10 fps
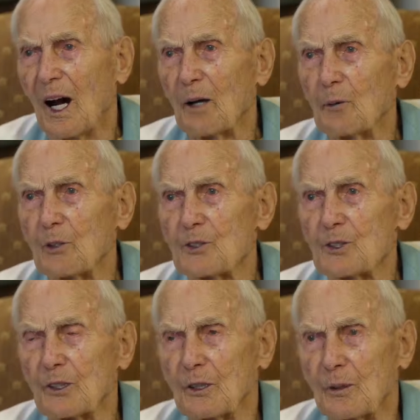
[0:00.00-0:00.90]
I was
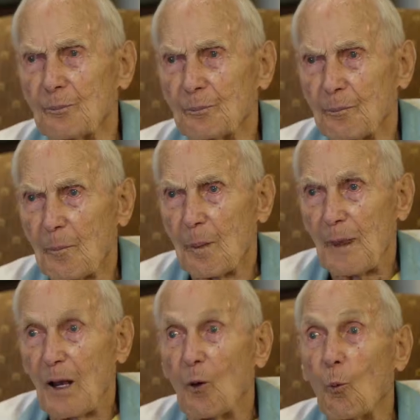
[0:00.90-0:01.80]

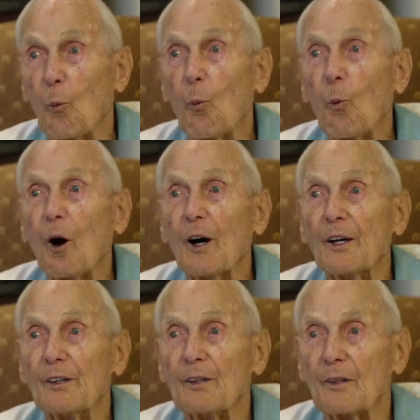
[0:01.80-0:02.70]

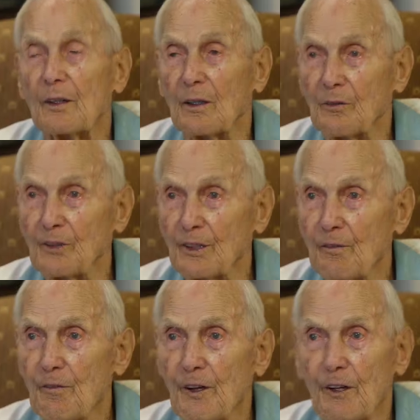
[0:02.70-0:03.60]
one of the
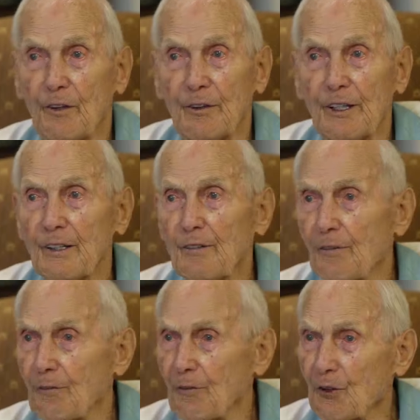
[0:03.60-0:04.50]
very
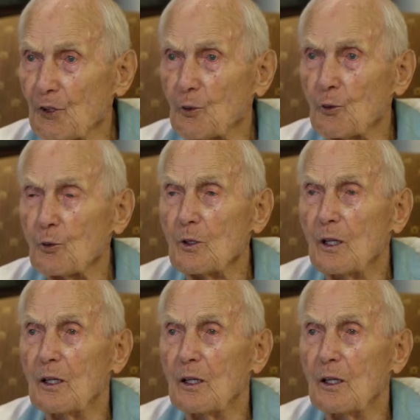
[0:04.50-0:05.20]
few